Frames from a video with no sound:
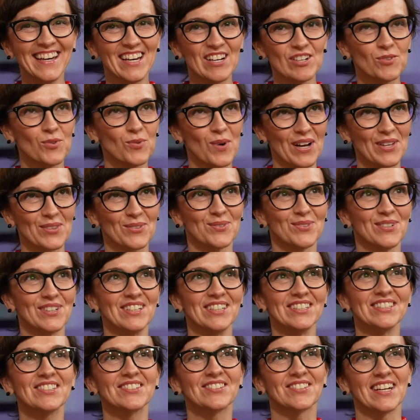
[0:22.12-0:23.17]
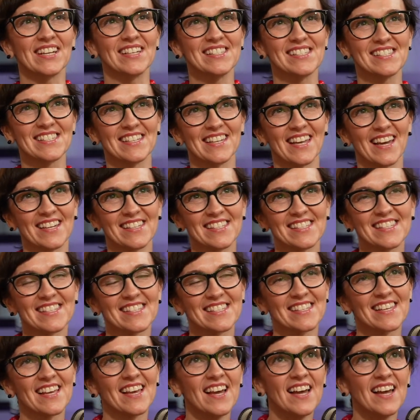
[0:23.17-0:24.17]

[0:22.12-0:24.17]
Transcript: One word, craziness.